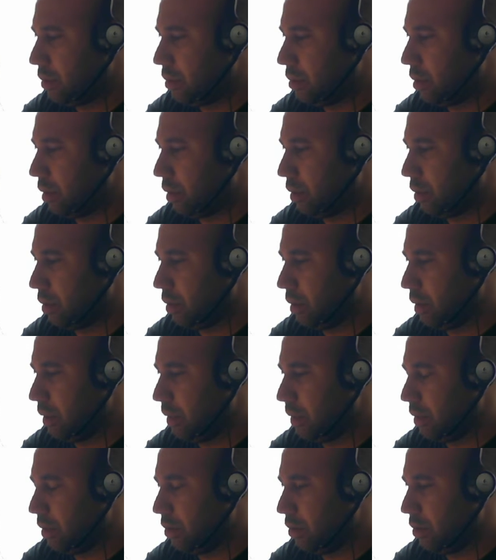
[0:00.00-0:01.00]
darker
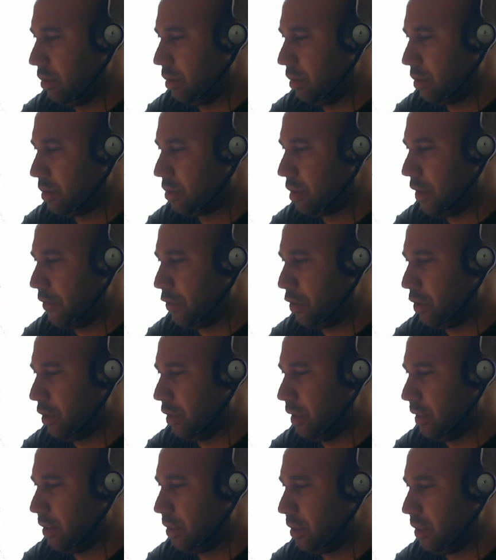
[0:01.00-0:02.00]
lead or a softer
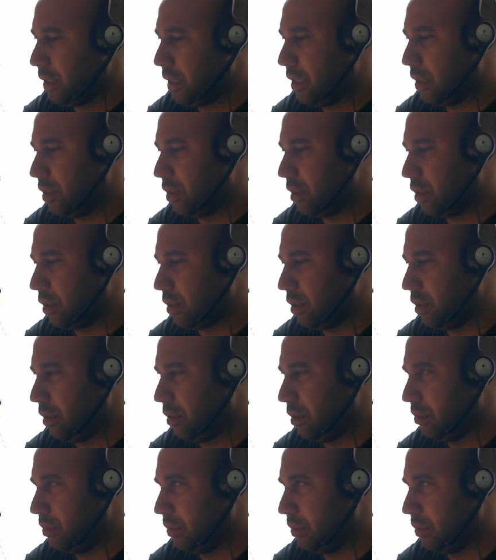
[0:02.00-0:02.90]
lead to get a darker,